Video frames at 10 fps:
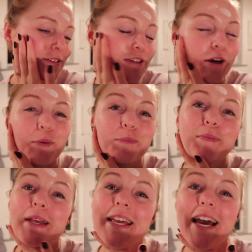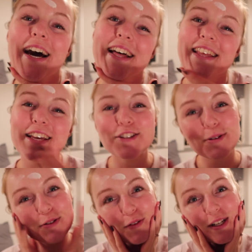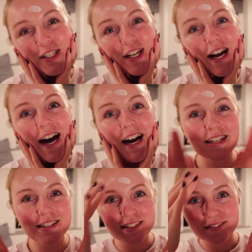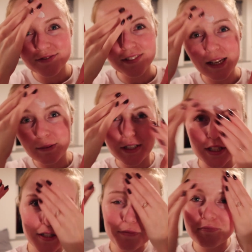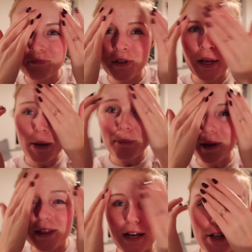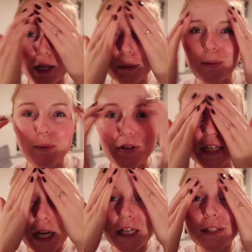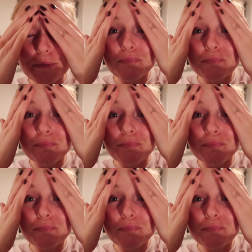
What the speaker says: So yeah, thank you so much for watching, and let me just make that look a little bit more ridiculous.